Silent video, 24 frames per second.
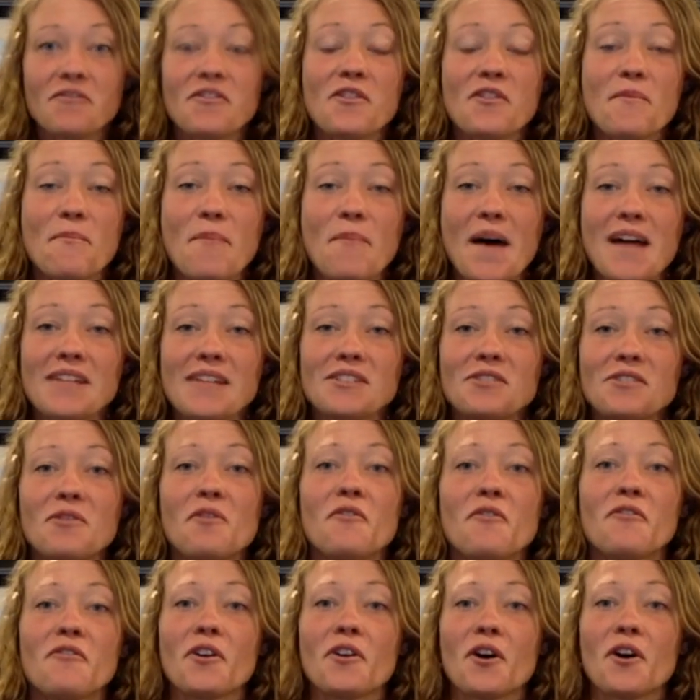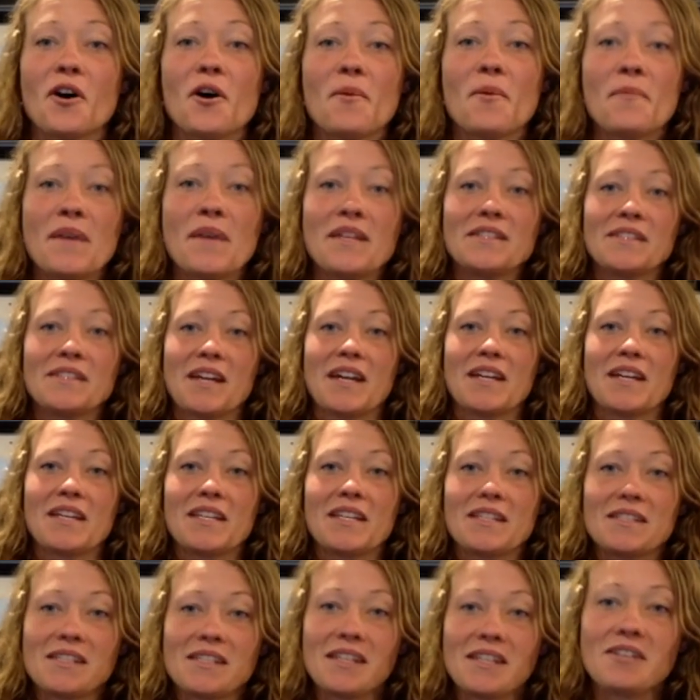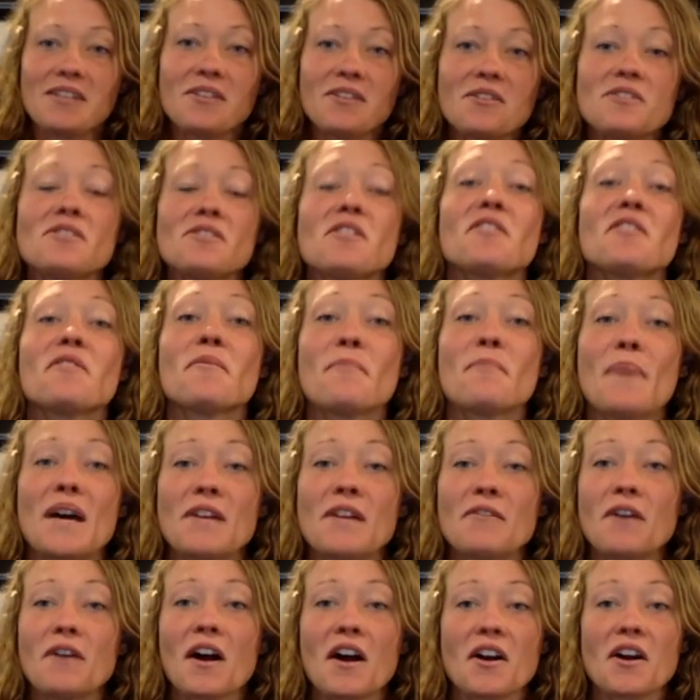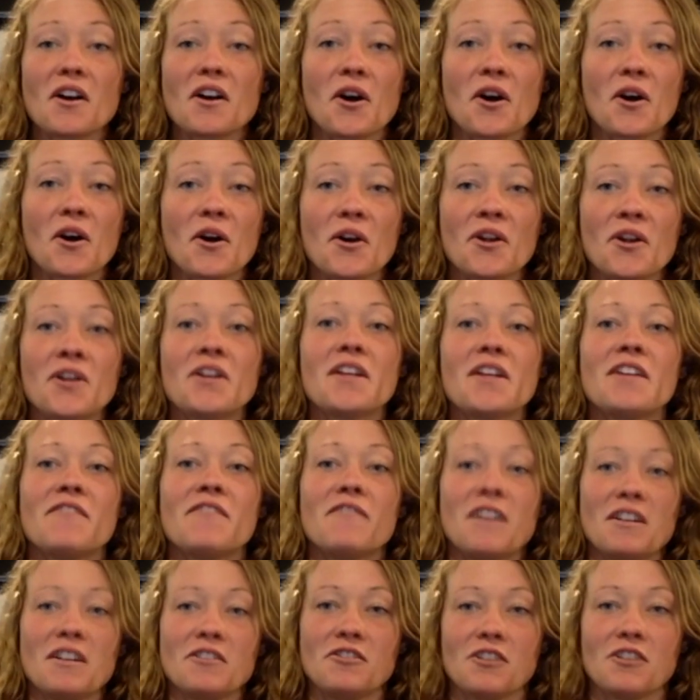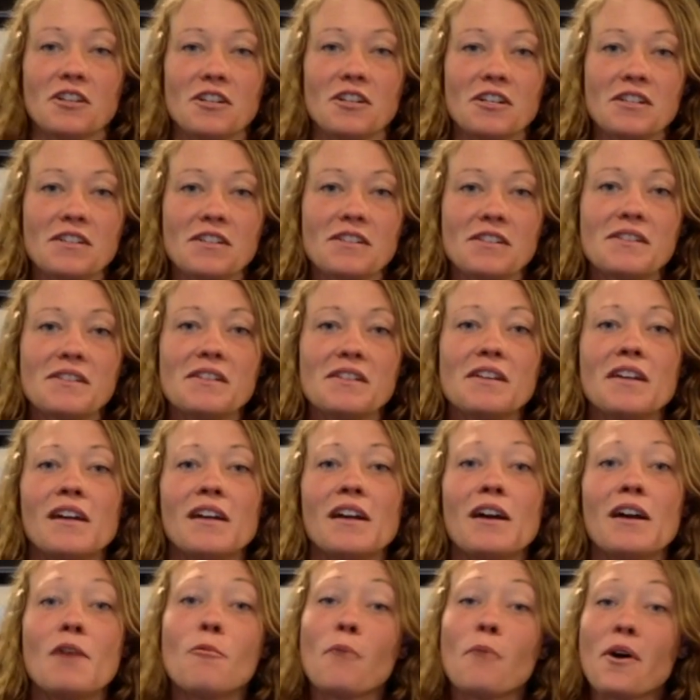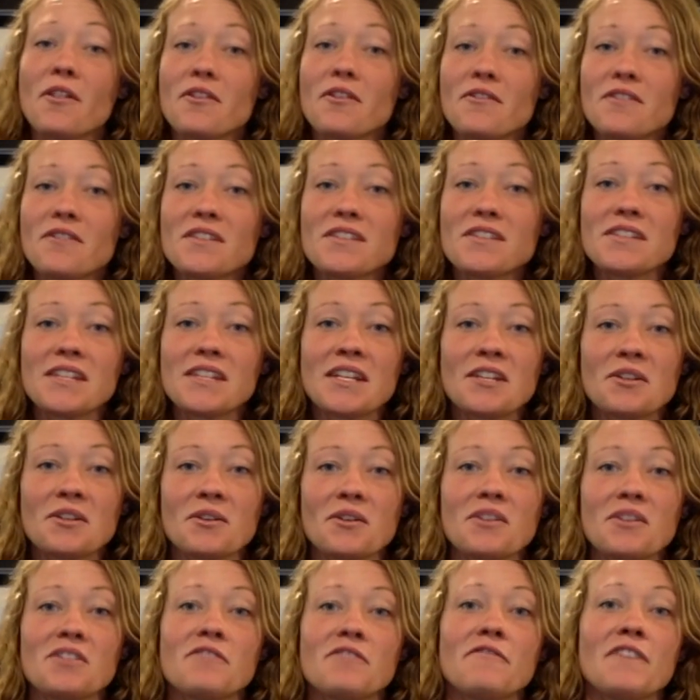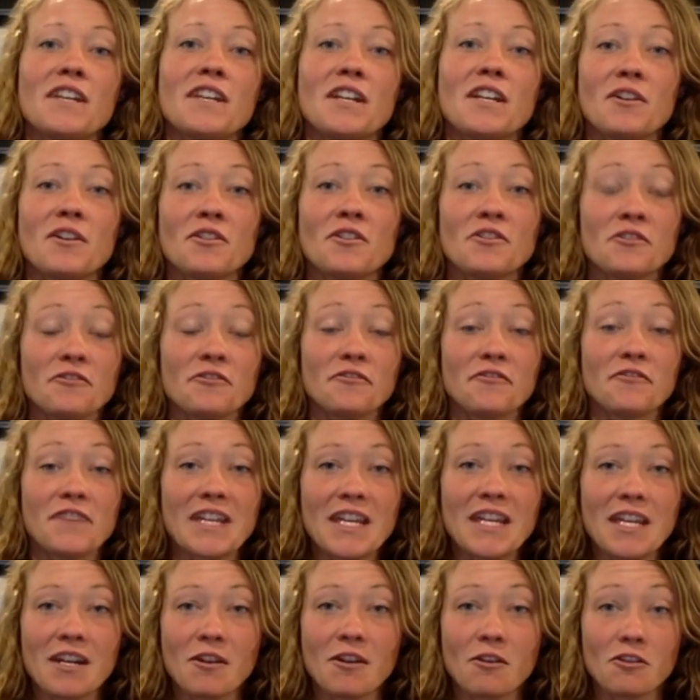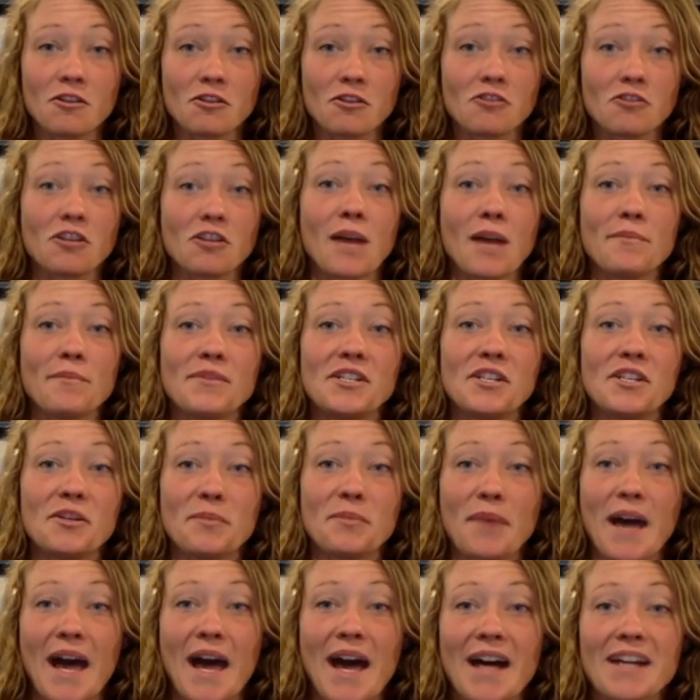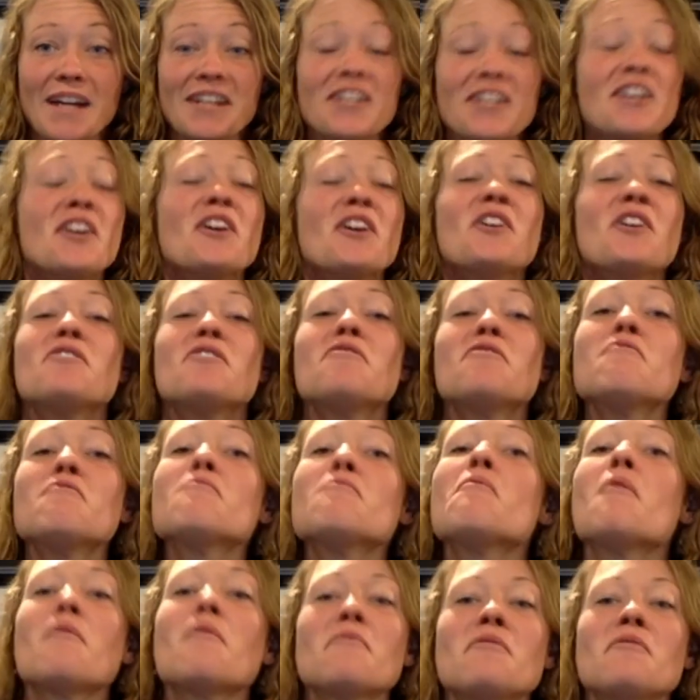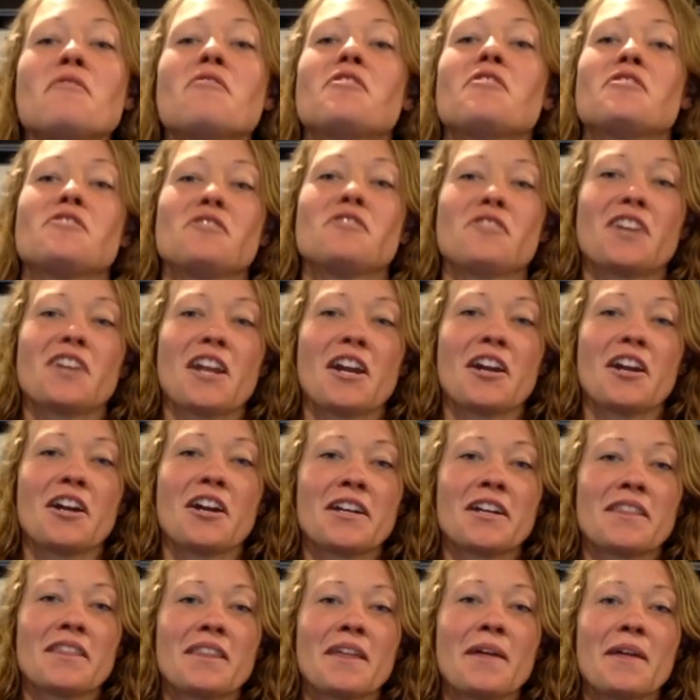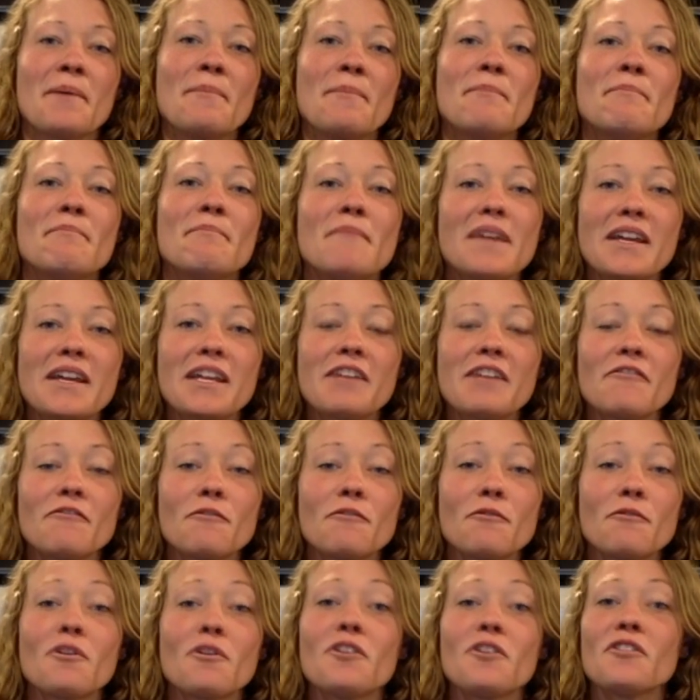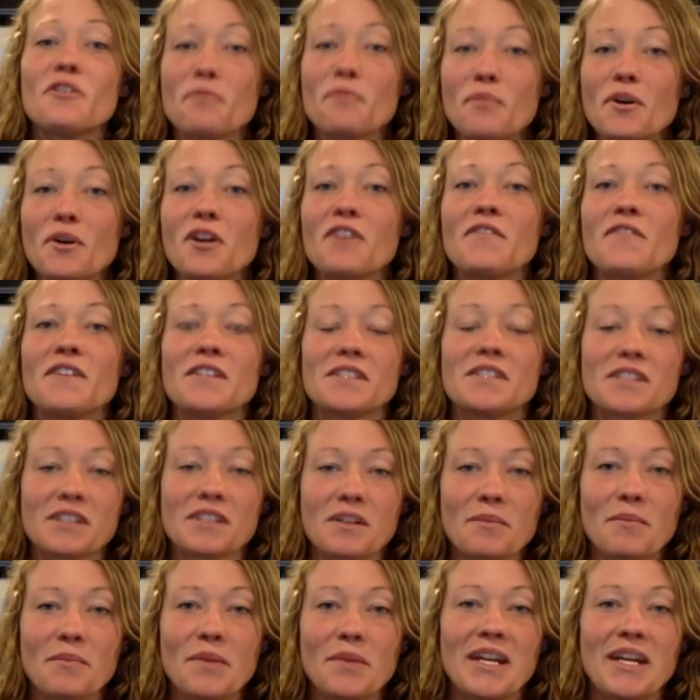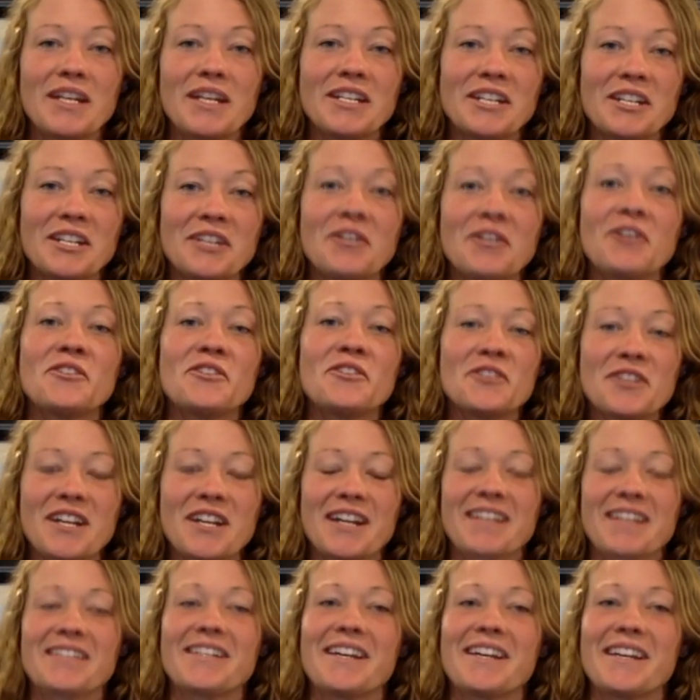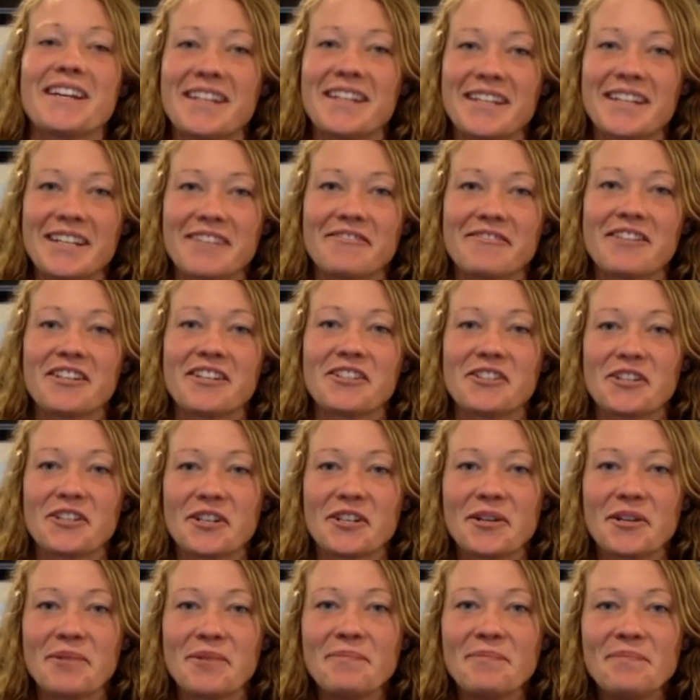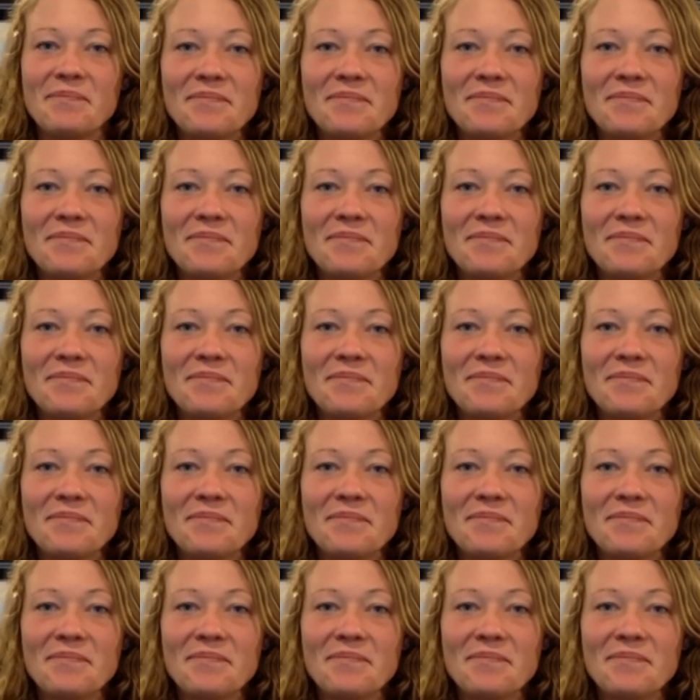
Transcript: for the best overall men's hiking sandals are the Bedrock Cairn Adventures. Whether the sandal is fitted on your feet or strapped to your pack, you won't notice you're carrying them, making for the perfect companion on your next hiking adventure.